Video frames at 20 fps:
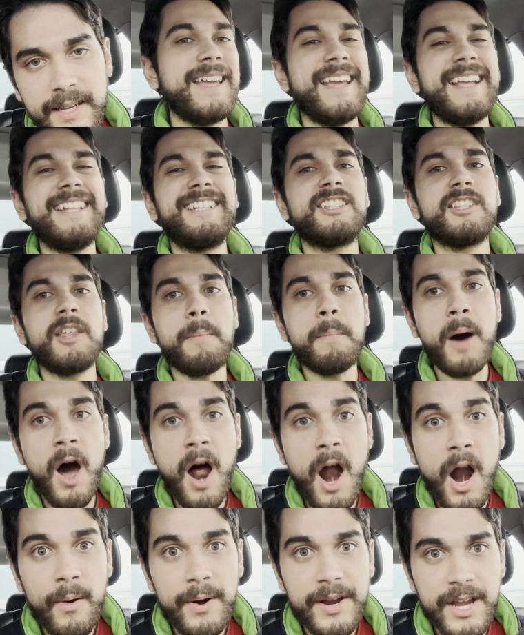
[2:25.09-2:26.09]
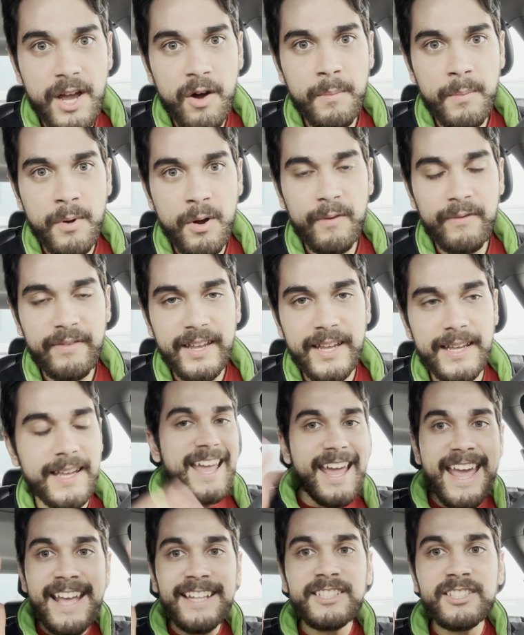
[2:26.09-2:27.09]
It's the Mario movie.
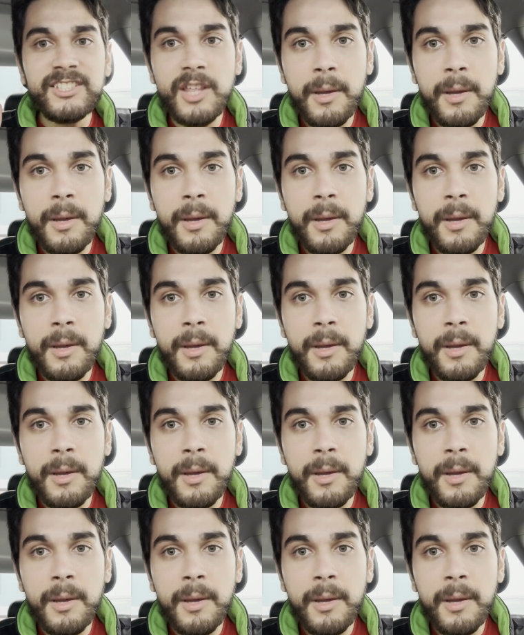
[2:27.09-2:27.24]
It's